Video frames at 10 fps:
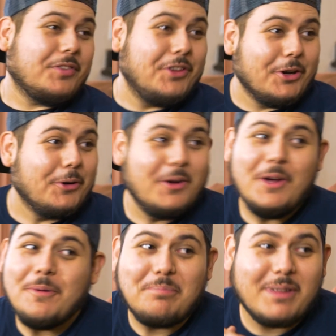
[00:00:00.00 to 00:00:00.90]
Yo,
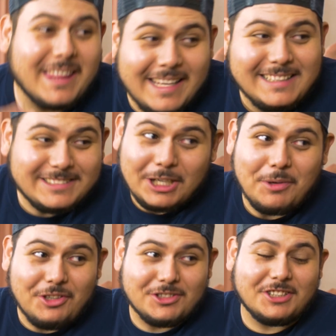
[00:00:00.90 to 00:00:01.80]
please tell me
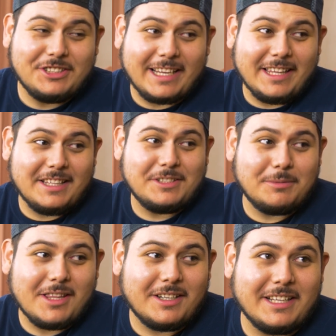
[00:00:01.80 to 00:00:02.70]
you saw Jackie at the gym the
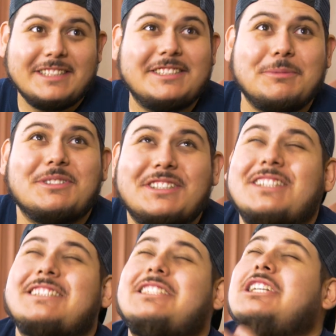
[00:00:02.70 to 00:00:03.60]
other day. She was
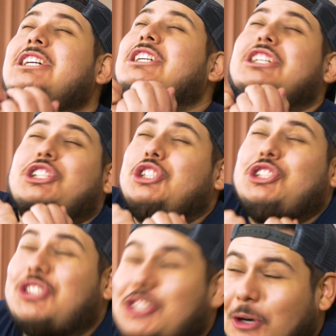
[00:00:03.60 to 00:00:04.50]
looking
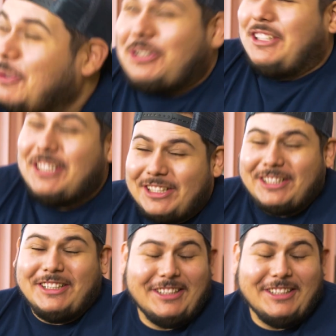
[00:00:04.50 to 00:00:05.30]
so good.